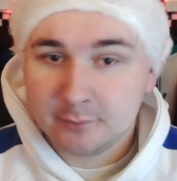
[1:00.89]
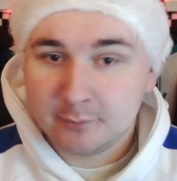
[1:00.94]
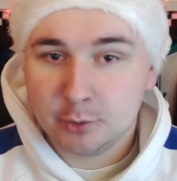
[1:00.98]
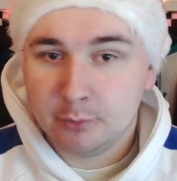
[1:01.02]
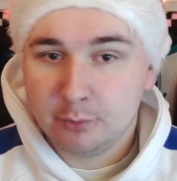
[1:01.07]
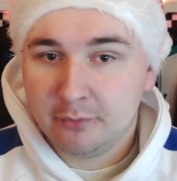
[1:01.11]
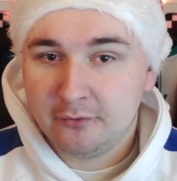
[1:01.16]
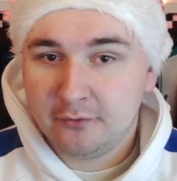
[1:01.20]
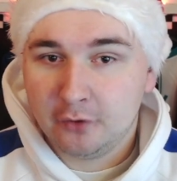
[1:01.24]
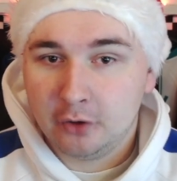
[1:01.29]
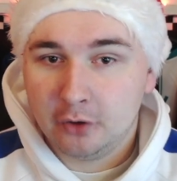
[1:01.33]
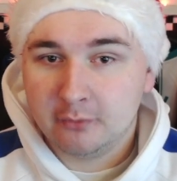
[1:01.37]

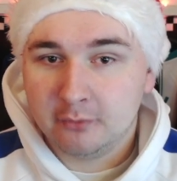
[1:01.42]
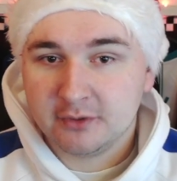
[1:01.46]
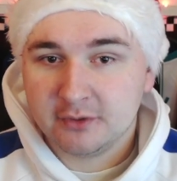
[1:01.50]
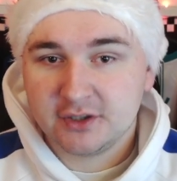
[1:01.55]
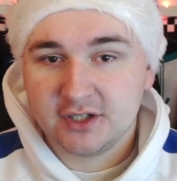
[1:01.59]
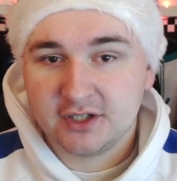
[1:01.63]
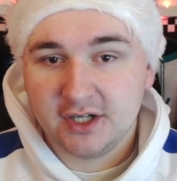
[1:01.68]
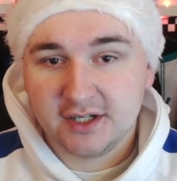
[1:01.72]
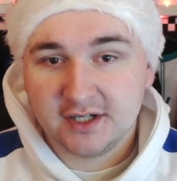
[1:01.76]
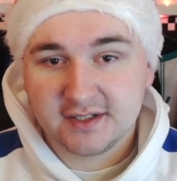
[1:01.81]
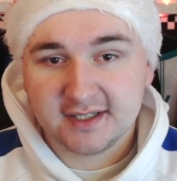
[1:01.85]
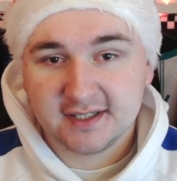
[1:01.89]

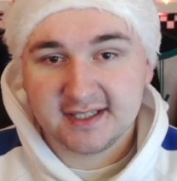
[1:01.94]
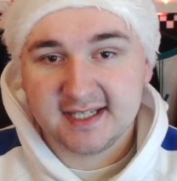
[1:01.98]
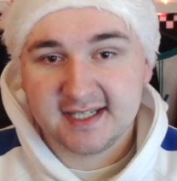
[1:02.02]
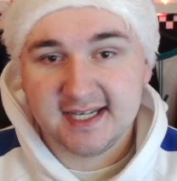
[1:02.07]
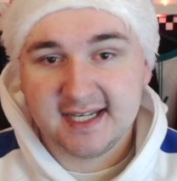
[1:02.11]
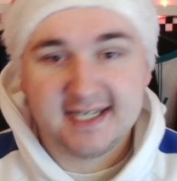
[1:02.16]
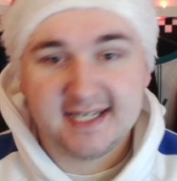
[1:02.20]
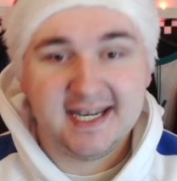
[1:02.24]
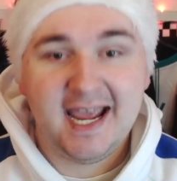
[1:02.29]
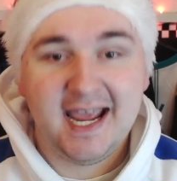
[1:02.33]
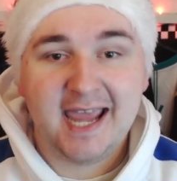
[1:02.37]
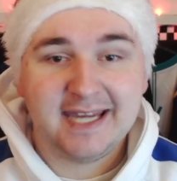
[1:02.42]
performances
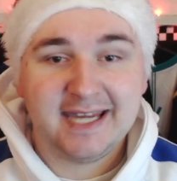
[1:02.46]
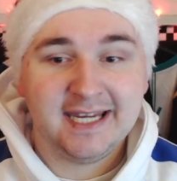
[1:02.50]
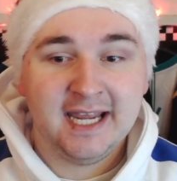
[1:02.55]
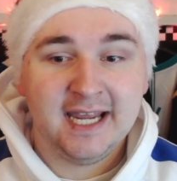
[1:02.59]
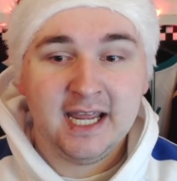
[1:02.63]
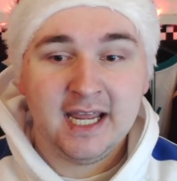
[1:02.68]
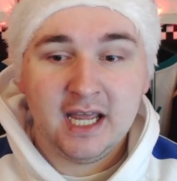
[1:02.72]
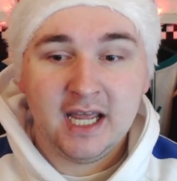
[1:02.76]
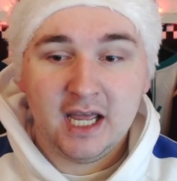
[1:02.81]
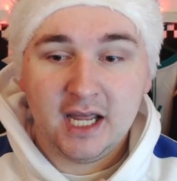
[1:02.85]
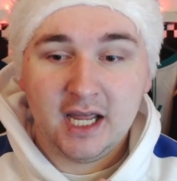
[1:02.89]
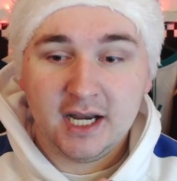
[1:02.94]
today
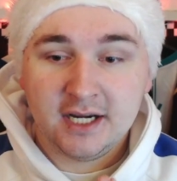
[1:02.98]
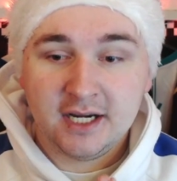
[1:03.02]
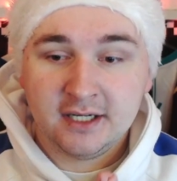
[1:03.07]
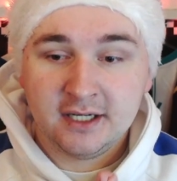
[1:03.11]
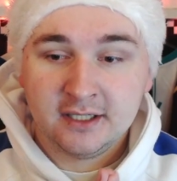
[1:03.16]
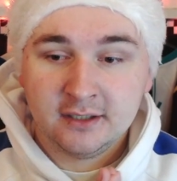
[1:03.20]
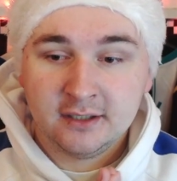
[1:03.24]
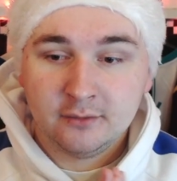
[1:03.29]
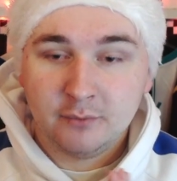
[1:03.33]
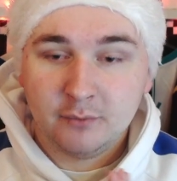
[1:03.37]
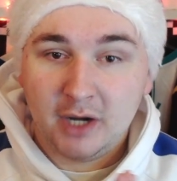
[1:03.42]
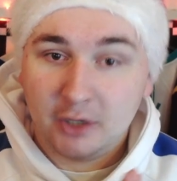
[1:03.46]
and,
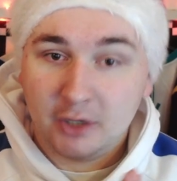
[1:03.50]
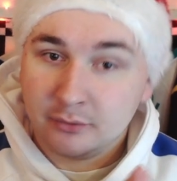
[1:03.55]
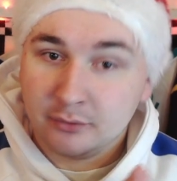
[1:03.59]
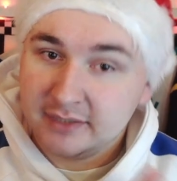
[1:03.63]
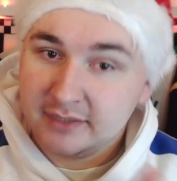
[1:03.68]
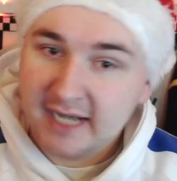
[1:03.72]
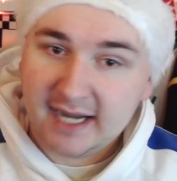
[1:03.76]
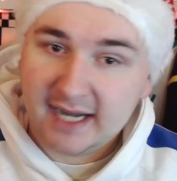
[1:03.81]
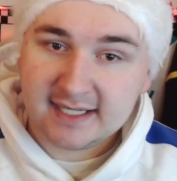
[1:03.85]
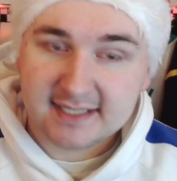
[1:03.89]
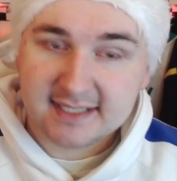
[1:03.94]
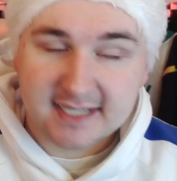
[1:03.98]
well,
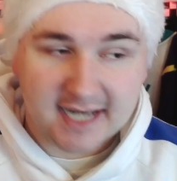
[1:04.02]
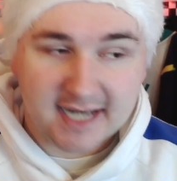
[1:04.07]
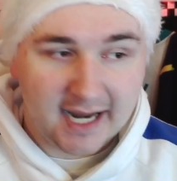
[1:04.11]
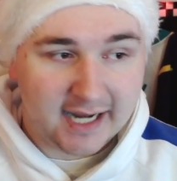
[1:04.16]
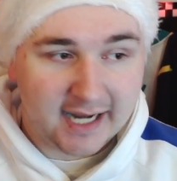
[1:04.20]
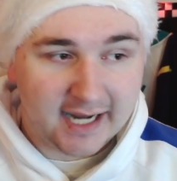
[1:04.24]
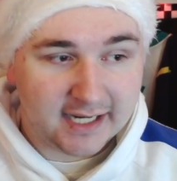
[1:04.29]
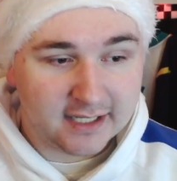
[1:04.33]
yesterday.